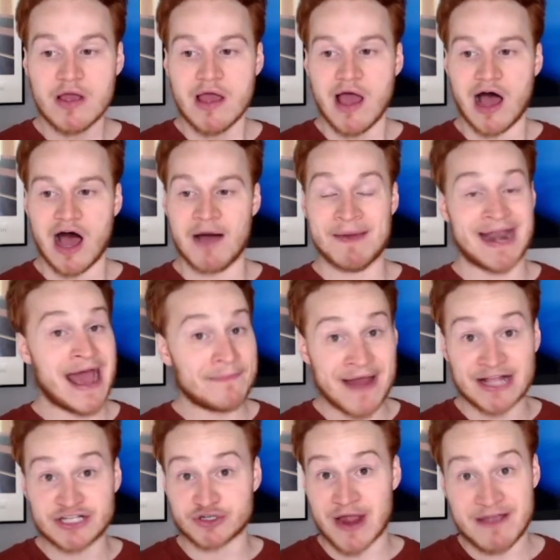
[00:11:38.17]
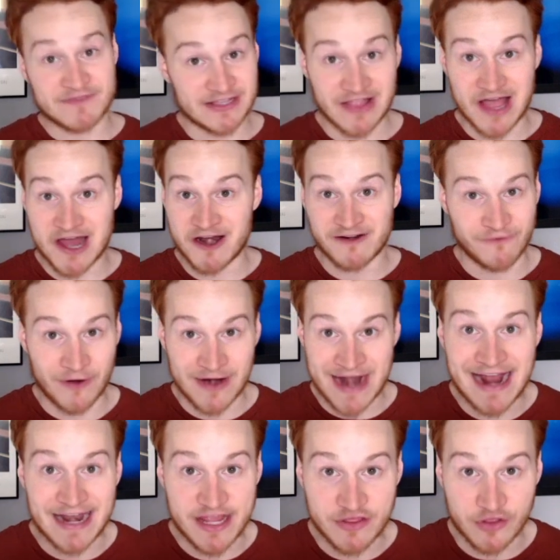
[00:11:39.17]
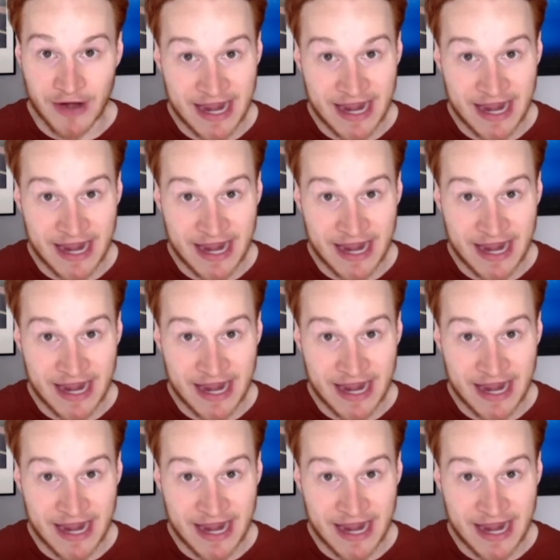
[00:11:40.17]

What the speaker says: And I'm not drafting Leonard Fournette either.